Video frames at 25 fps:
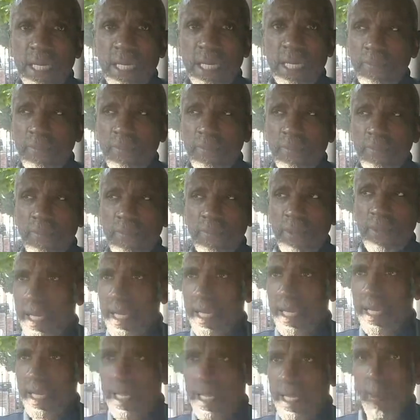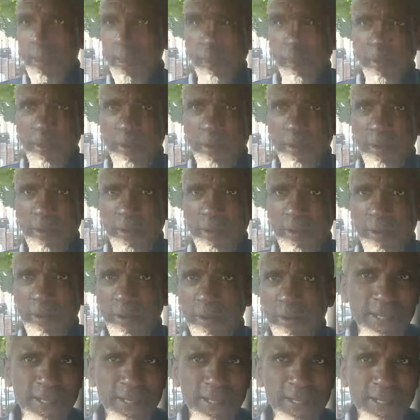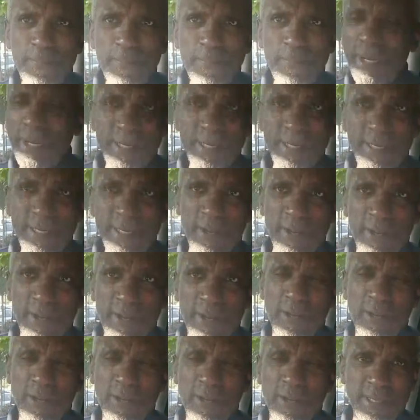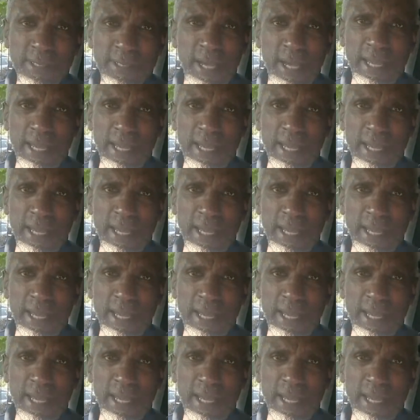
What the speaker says: lab or whatever is completely different on site.